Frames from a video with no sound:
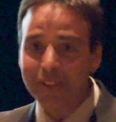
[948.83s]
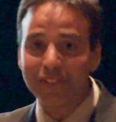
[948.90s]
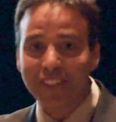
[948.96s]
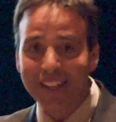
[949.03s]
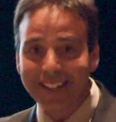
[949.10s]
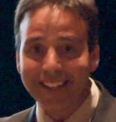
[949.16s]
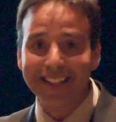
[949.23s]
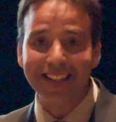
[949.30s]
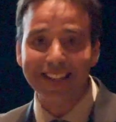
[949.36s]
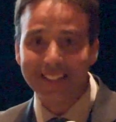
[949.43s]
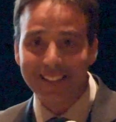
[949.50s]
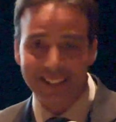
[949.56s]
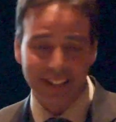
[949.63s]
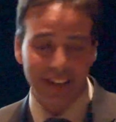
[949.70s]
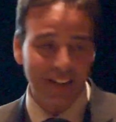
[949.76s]
if they see
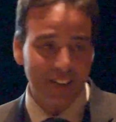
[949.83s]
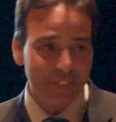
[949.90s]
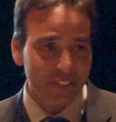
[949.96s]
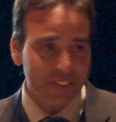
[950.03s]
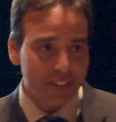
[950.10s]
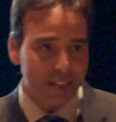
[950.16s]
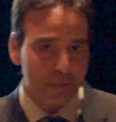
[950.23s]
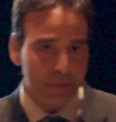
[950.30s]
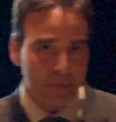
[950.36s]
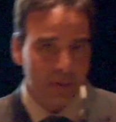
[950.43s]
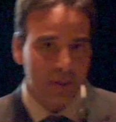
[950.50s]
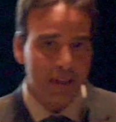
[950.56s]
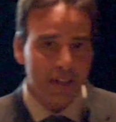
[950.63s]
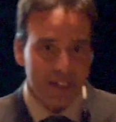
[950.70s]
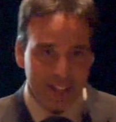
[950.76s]
it as
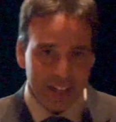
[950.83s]
unfixable,